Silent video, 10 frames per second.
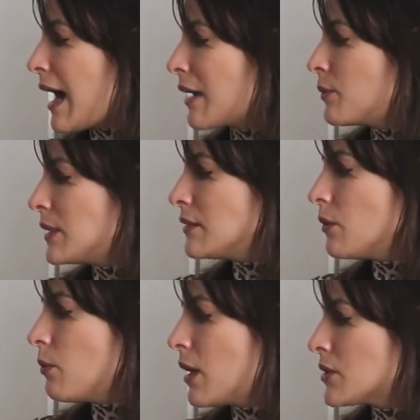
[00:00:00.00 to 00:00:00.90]
I really
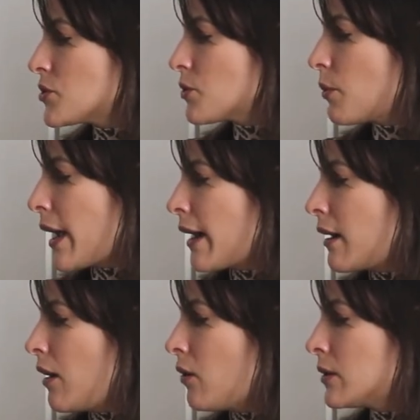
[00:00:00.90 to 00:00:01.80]
don't want to
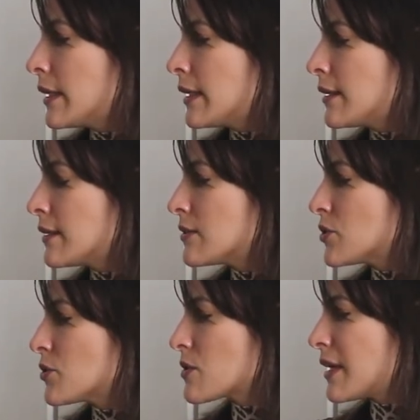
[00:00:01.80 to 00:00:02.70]
wear
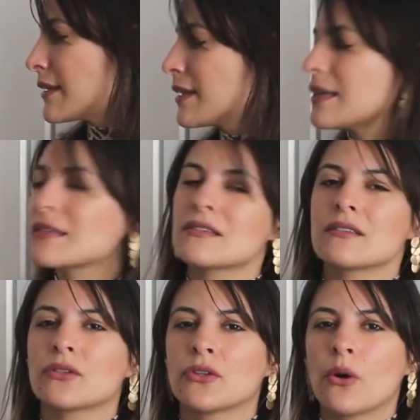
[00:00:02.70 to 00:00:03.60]
only shoes like
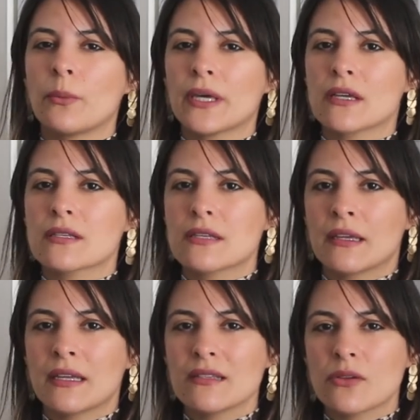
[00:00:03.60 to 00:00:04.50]
this, you know, because
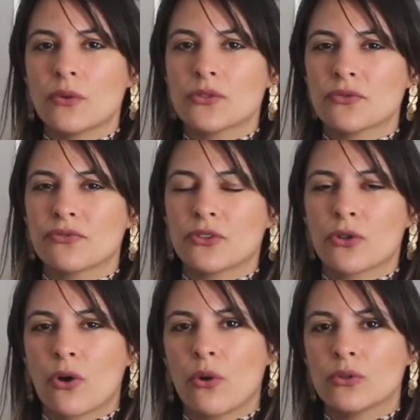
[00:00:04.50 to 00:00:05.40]
it is going to feel
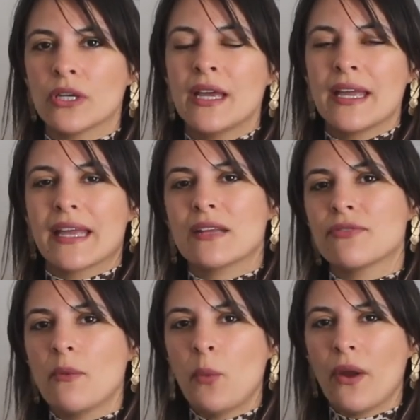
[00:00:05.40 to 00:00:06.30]
cold. And
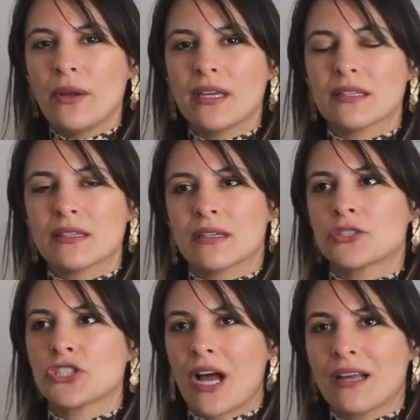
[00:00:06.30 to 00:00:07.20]
if I'm wearing
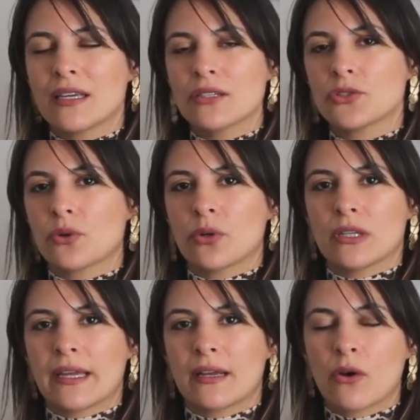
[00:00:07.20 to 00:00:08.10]
a jacket or
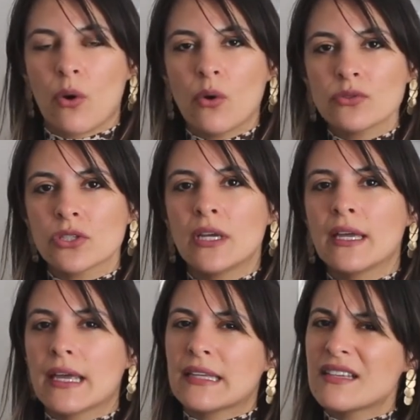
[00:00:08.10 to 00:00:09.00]
like a coat,
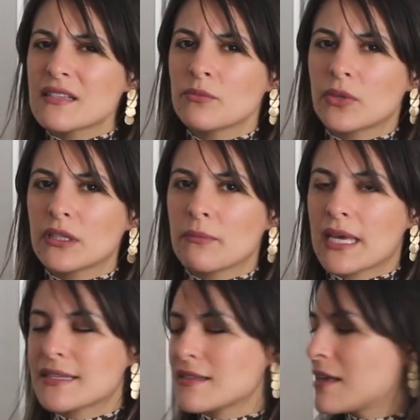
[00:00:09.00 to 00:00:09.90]
it doesn't really
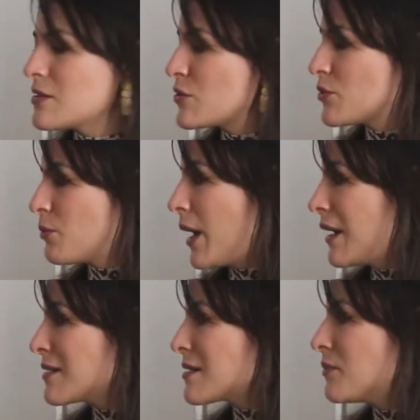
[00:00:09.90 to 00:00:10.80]
make sense to
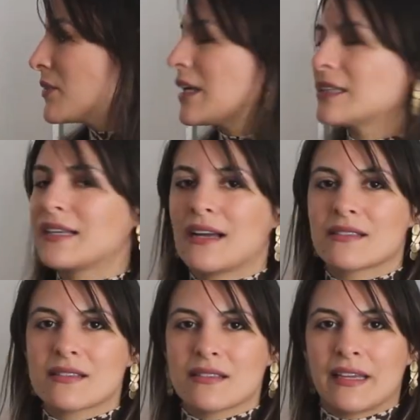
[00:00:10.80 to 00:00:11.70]
wear something
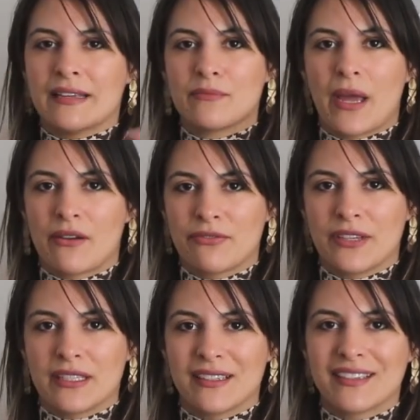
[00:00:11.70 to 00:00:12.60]
that's like bare
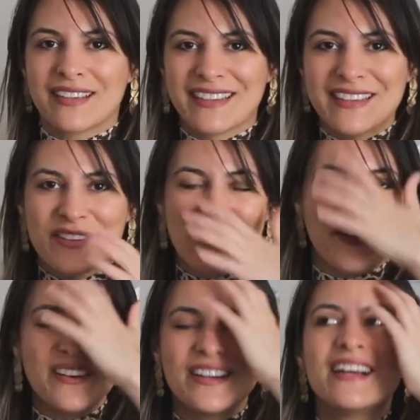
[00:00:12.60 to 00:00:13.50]
feet, you
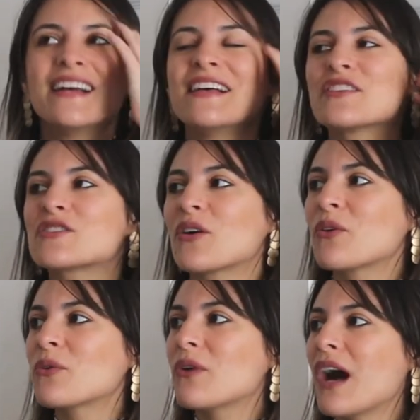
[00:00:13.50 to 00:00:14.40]
know?
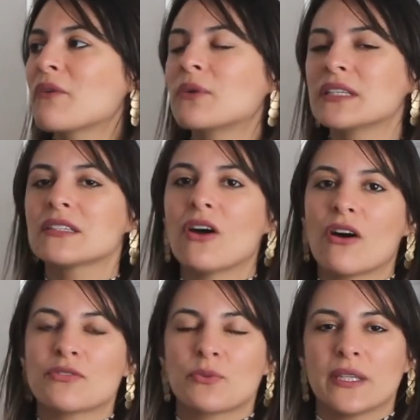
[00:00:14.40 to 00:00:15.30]
So I really
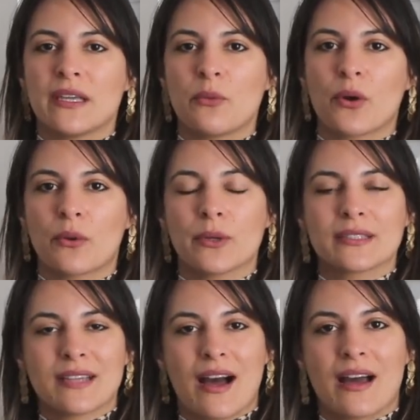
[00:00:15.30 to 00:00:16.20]
loved when they were
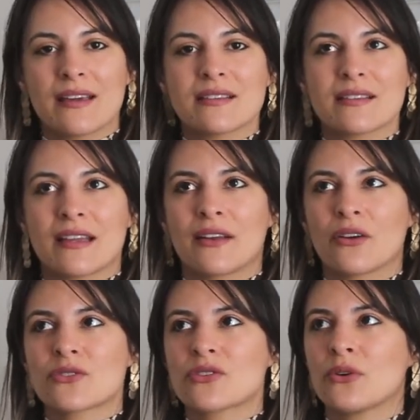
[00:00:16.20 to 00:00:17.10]
with tights and
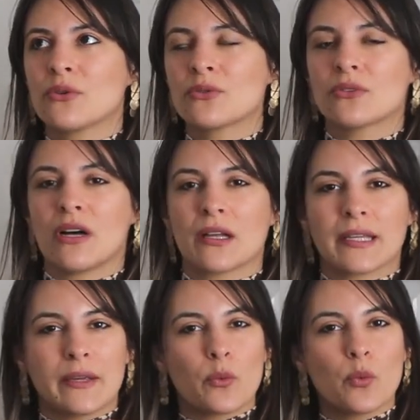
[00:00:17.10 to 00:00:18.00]
also
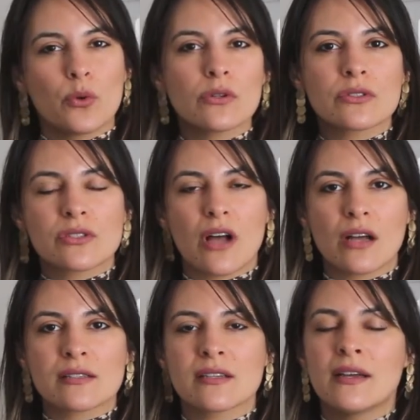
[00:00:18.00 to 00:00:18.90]
like wool
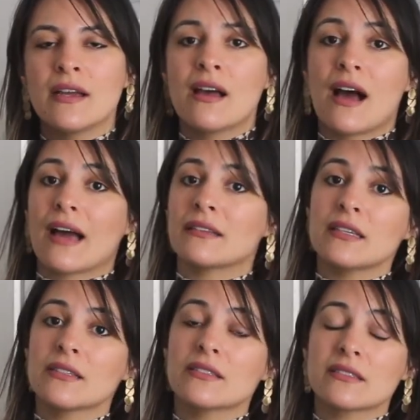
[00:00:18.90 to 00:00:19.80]
socks. I
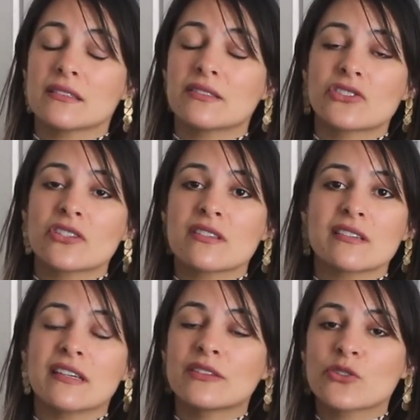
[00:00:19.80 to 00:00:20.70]
think it
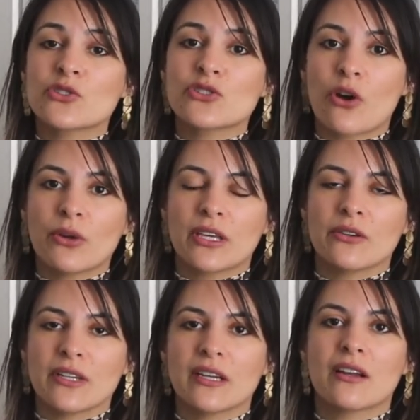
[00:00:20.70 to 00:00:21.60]
looks so
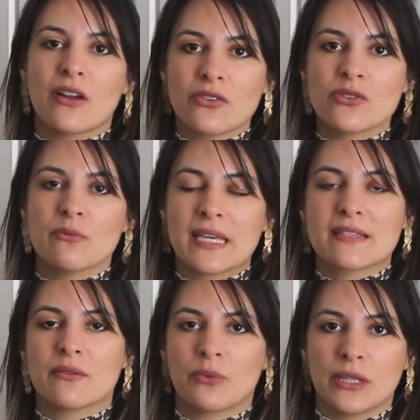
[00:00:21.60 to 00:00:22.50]
cute, and it also
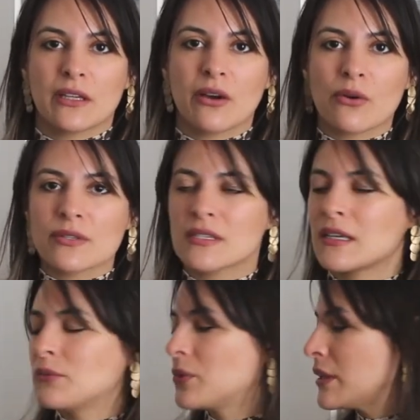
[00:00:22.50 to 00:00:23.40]
makes it really cozy
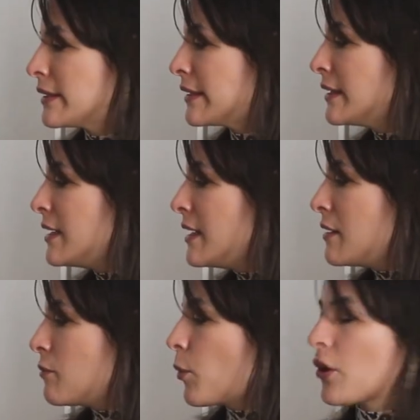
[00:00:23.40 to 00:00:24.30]
and really
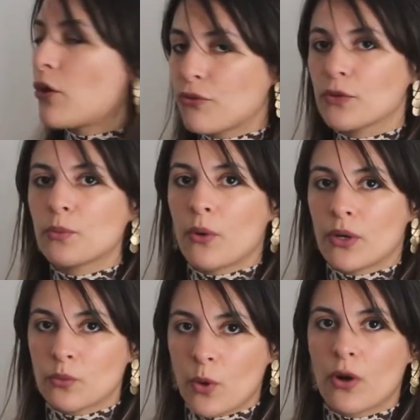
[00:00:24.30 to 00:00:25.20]
more comfortable
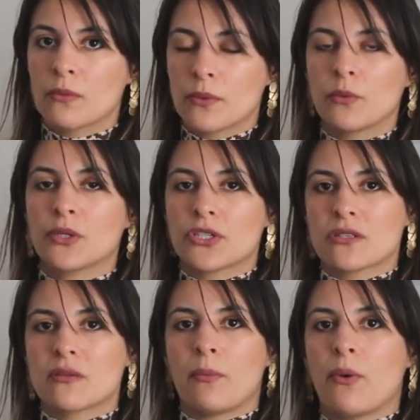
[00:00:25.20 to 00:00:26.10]
and warm, which
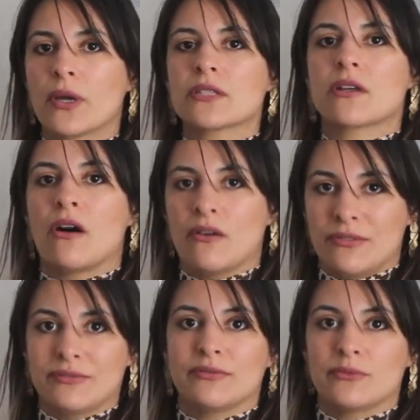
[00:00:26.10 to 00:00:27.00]
is the point of
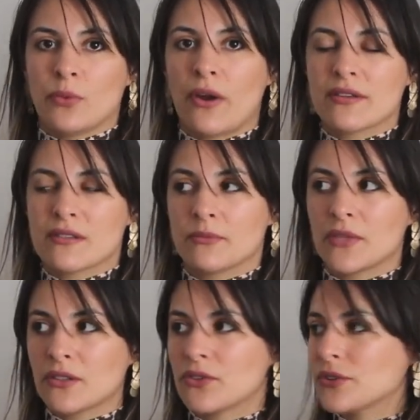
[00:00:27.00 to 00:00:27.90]
wearing
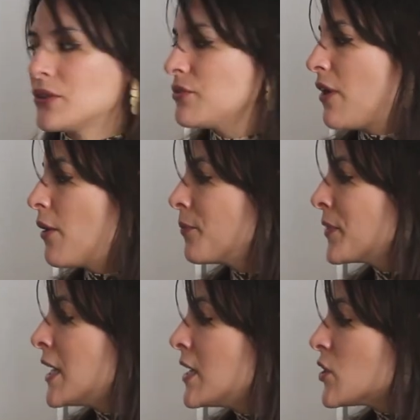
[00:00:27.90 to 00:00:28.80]
something during the fall.
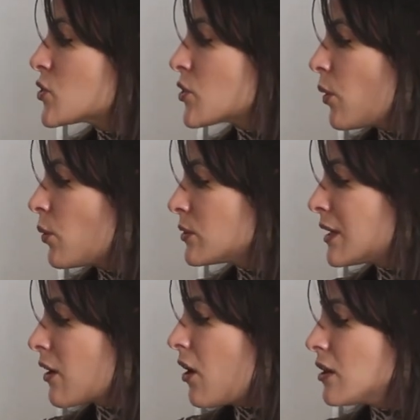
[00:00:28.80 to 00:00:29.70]
So
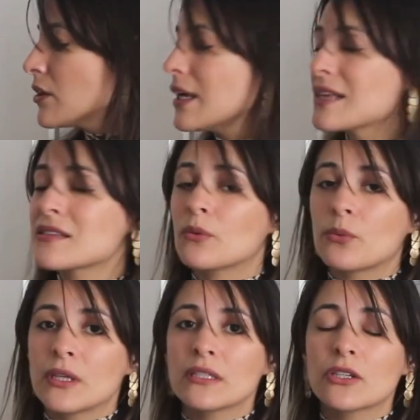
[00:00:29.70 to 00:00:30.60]
the color is a
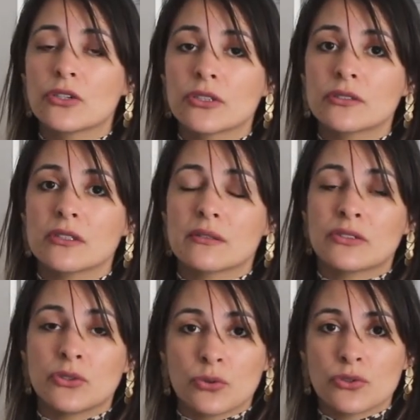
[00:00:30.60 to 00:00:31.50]
really good
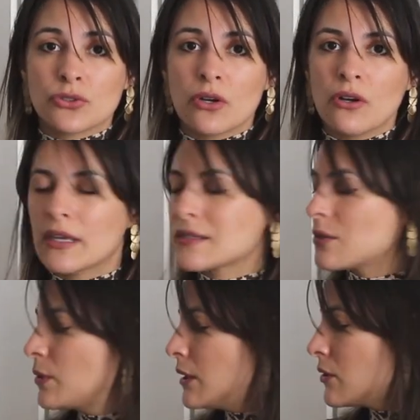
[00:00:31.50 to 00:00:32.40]
neutral. It's
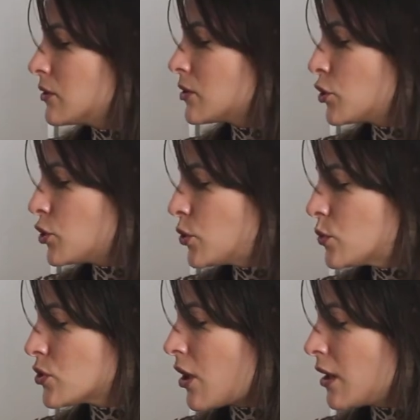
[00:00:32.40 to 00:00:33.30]
a really good
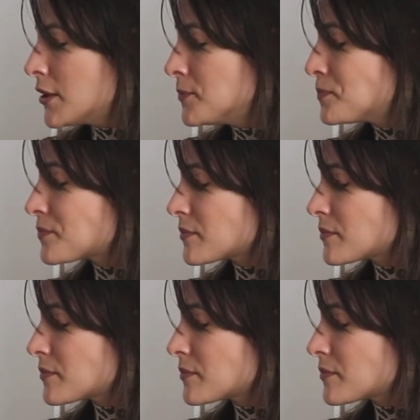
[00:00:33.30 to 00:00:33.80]
nude color.